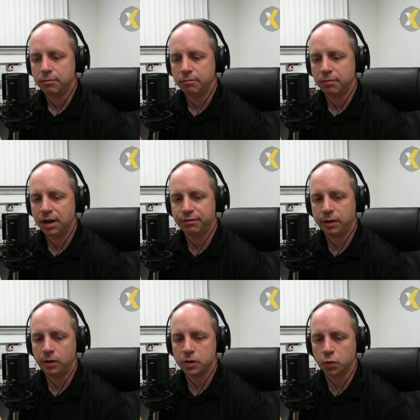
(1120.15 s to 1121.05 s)
my
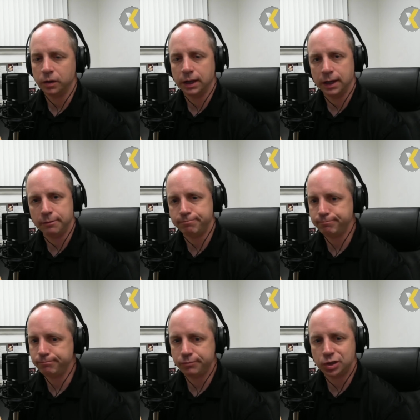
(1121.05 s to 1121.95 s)
fear is when they
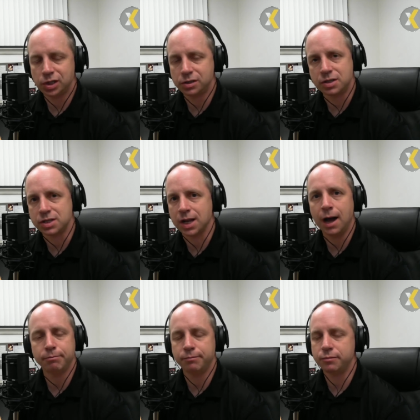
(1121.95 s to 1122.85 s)
st- stop